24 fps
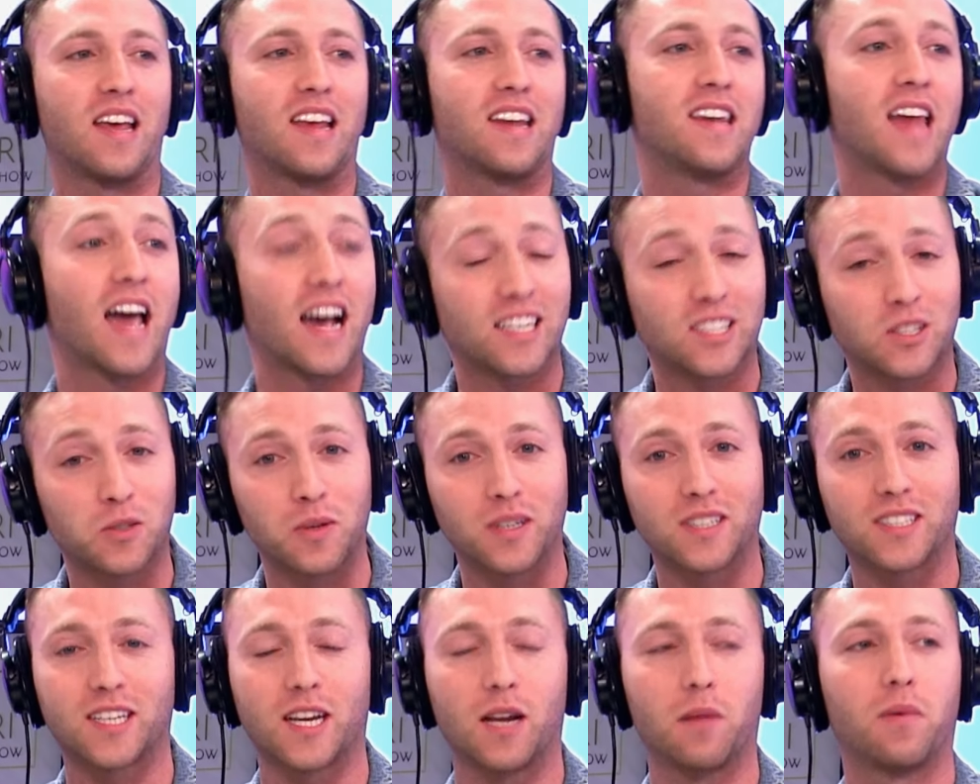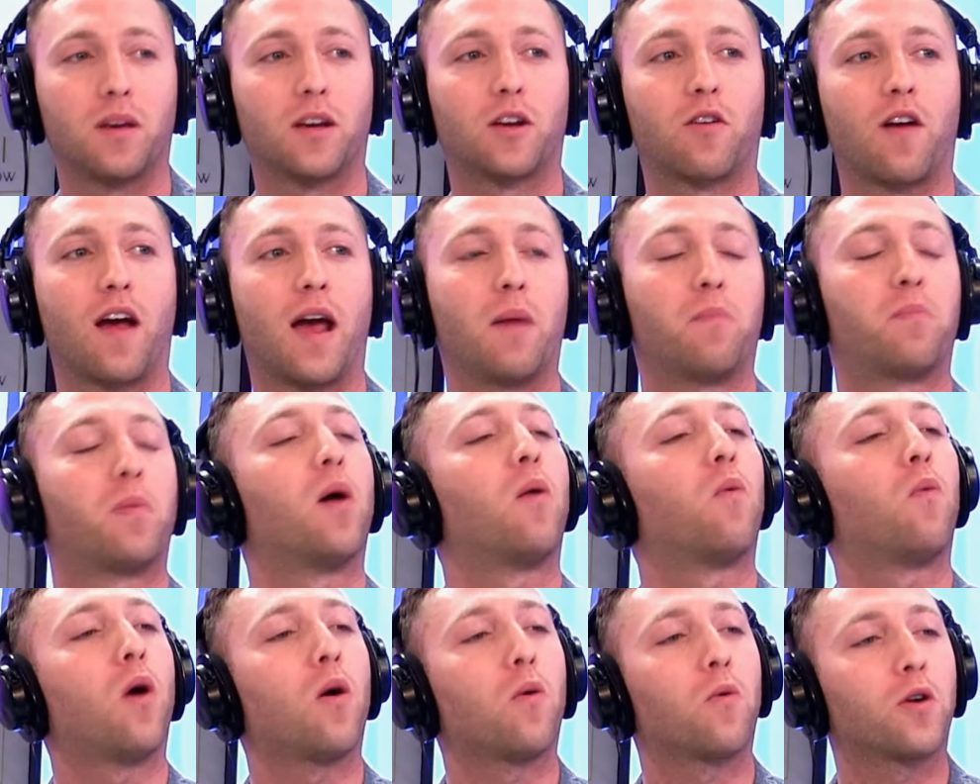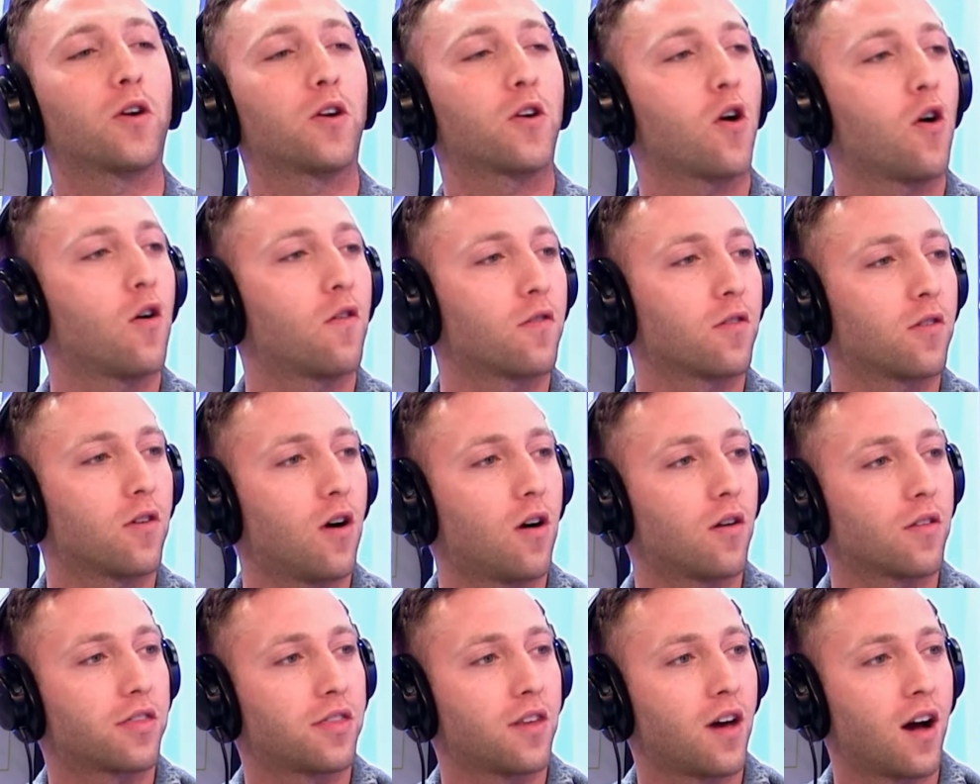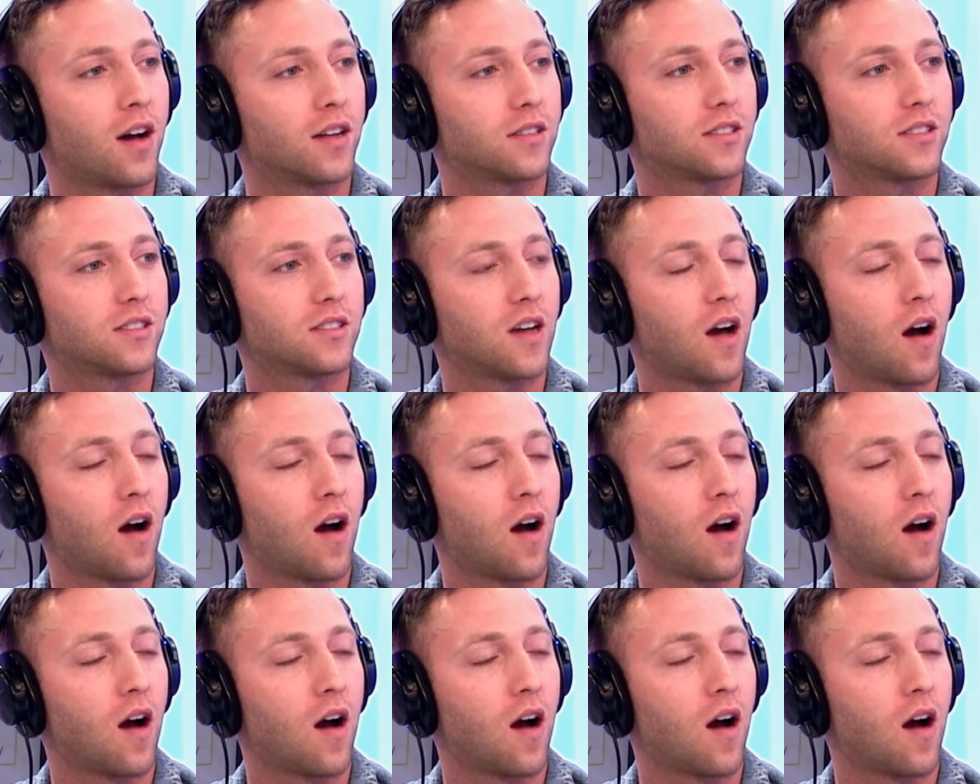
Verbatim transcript: Next week's going to be great, but what were your overall thoughts